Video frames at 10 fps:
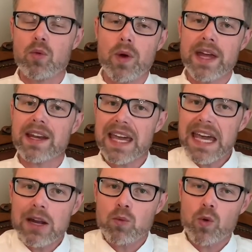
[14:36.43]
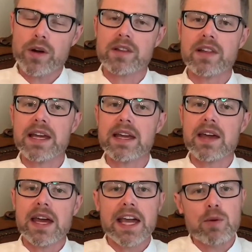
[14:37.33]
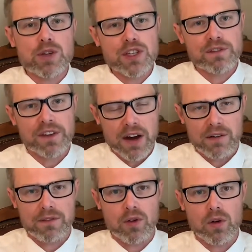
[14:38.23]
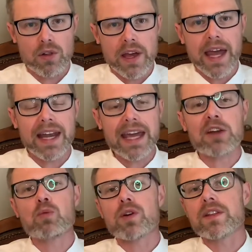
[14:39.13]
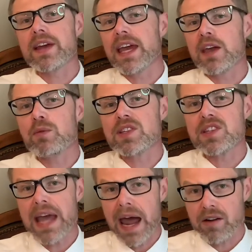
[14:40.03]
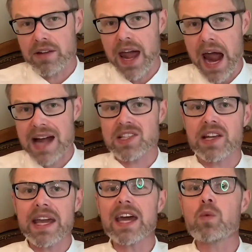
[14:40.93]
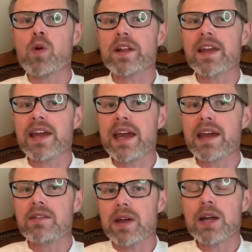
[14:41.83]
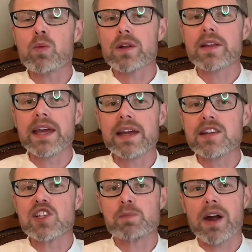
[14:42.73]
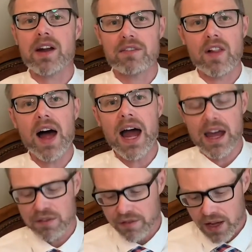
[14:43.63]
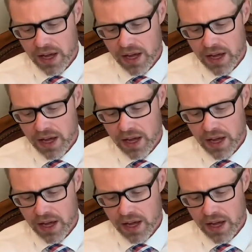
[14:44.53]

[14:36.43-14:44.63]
when inwardly he was fearful and inwardly he was downcast and inwardly inwardly he despaired of life